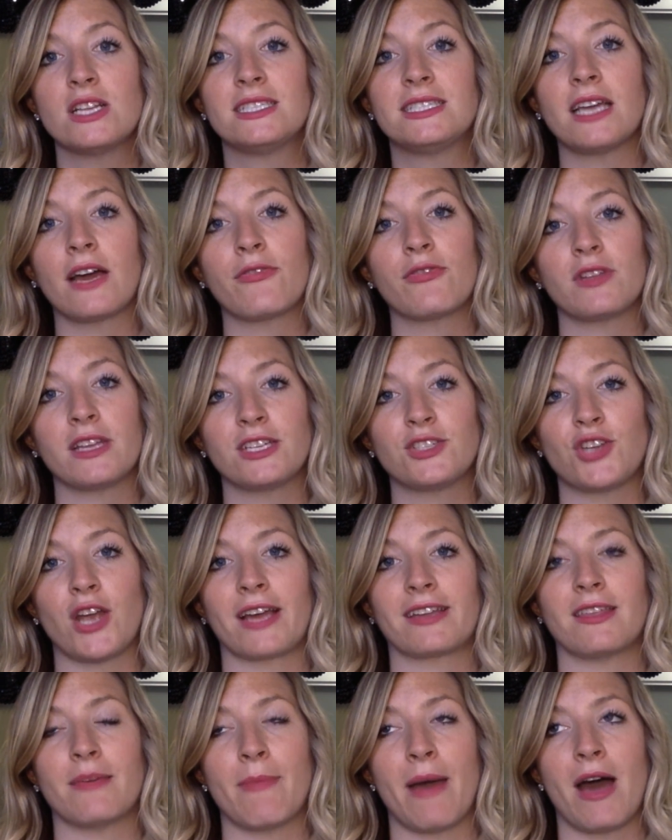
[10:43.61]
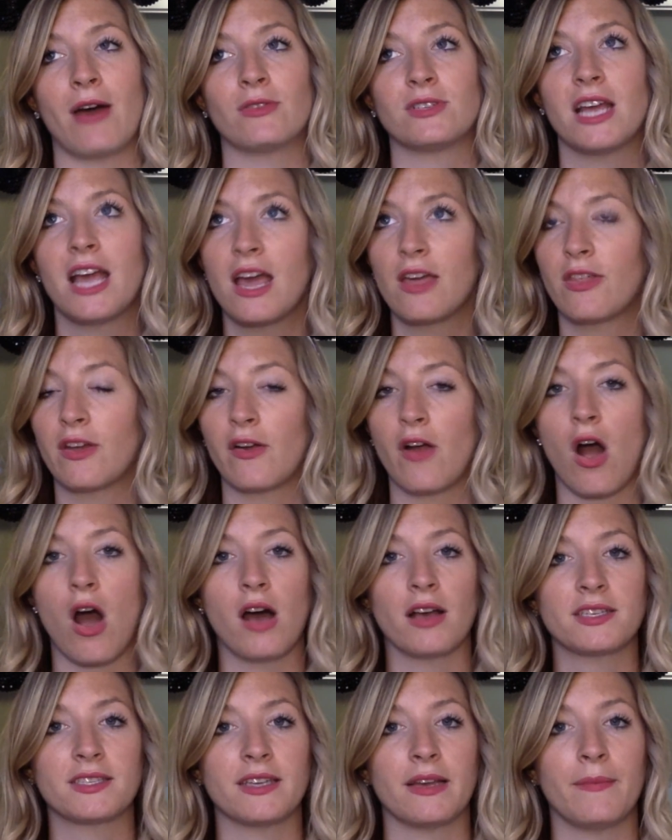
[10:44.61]
definitely check them out. They're
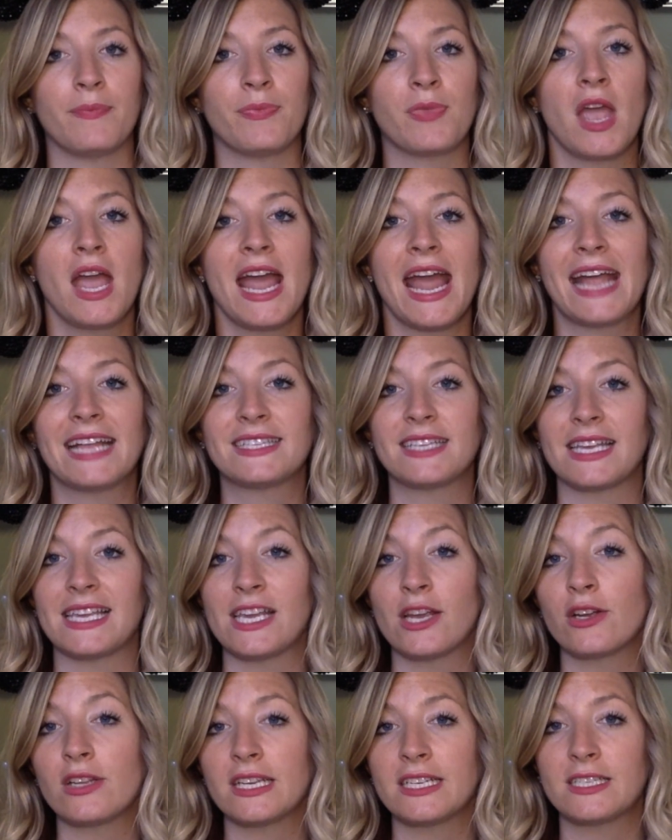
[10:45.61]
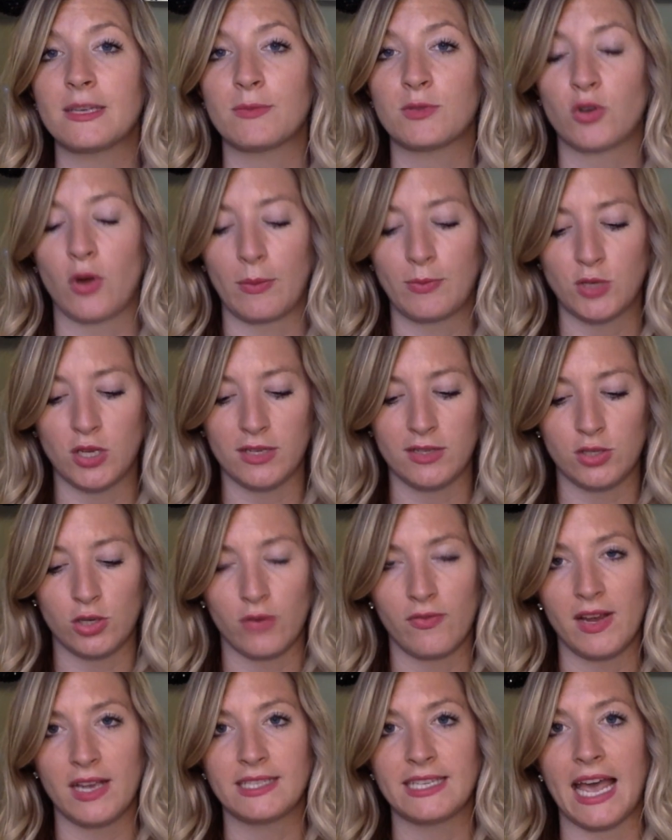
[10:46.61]
awesome. It's a yearly subscription
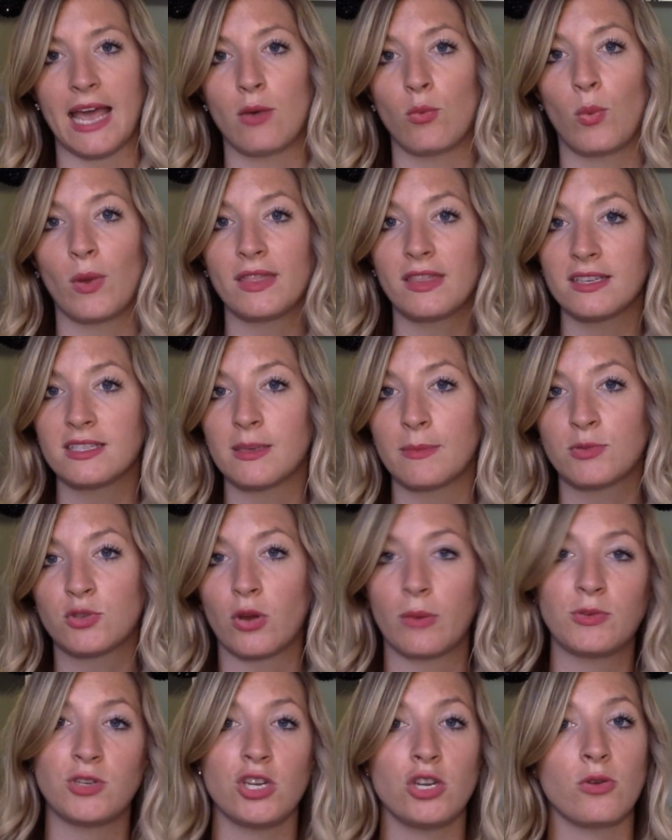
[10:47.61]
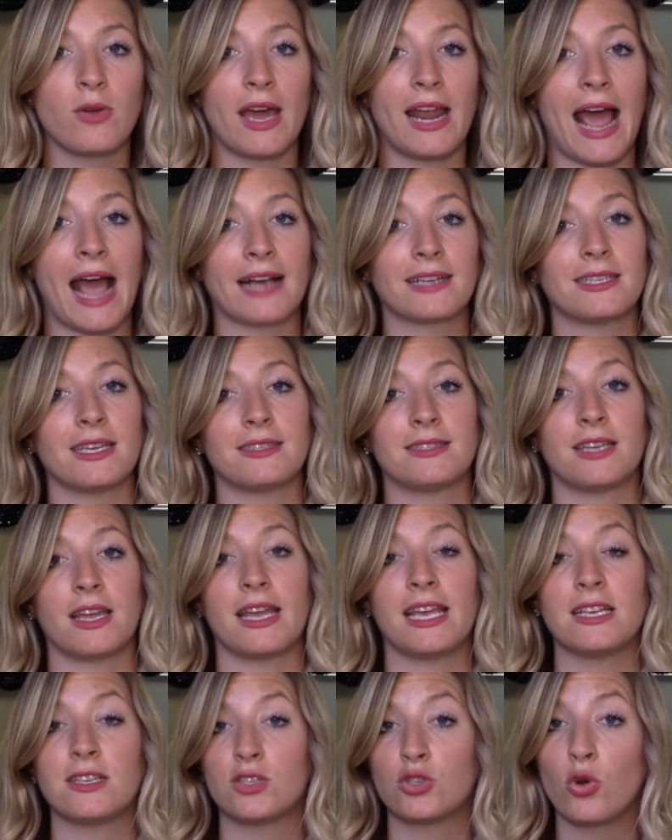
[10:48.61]
service, and with the subscription you get access to
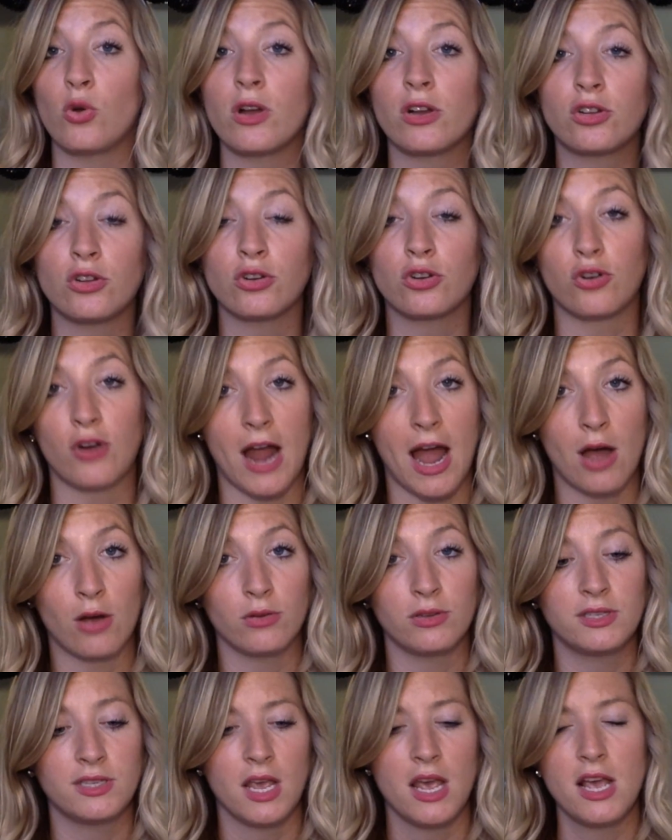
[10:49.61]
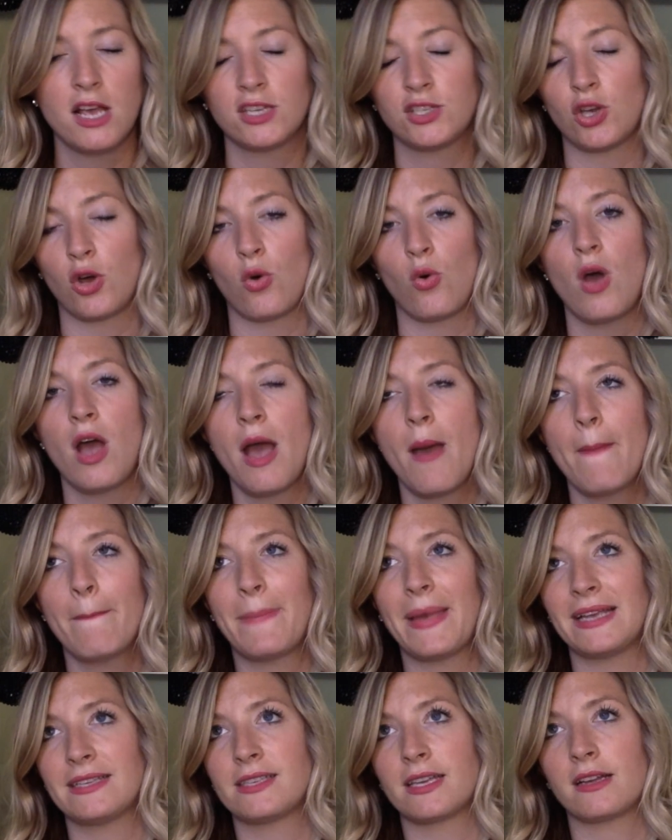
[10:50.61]
historical crowds. So
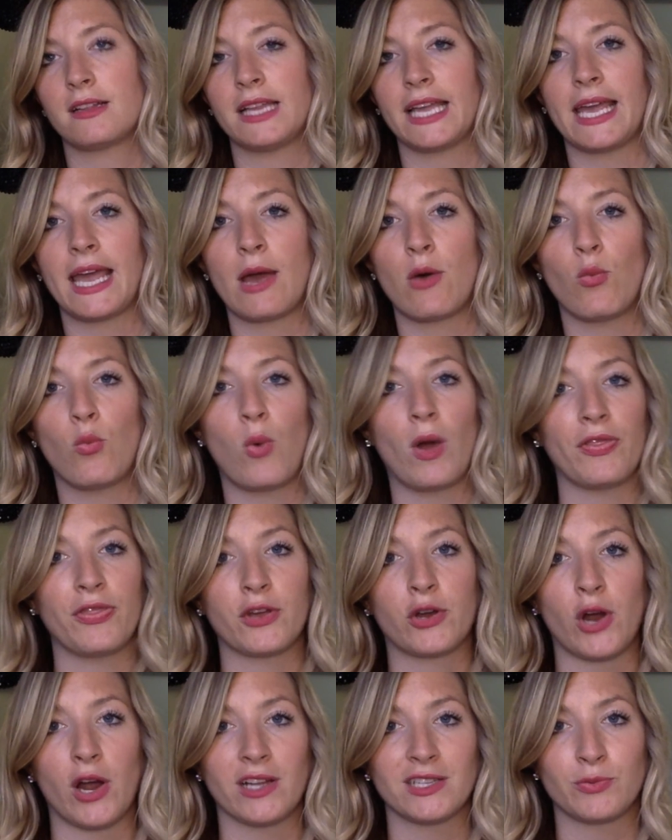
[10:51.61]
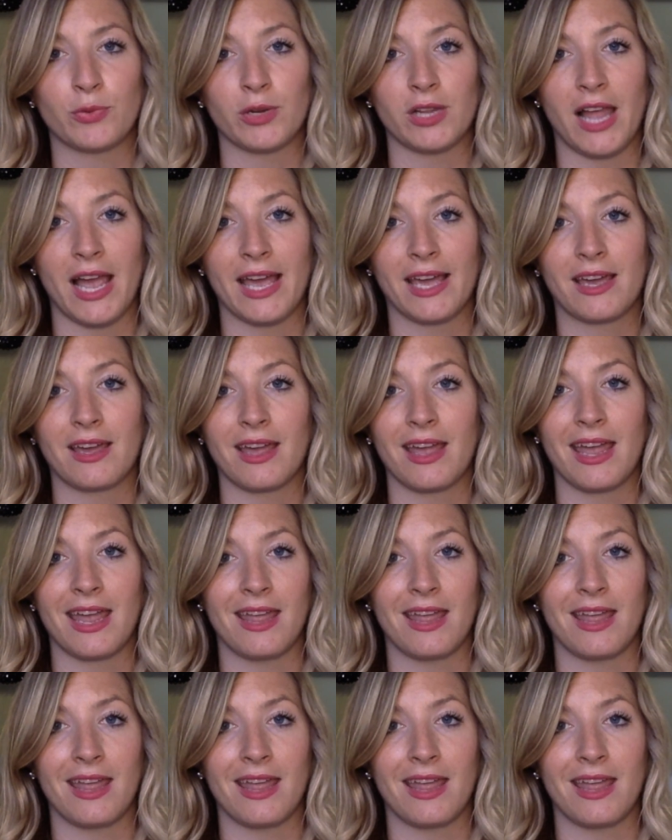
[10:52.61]
basically what the crowds were like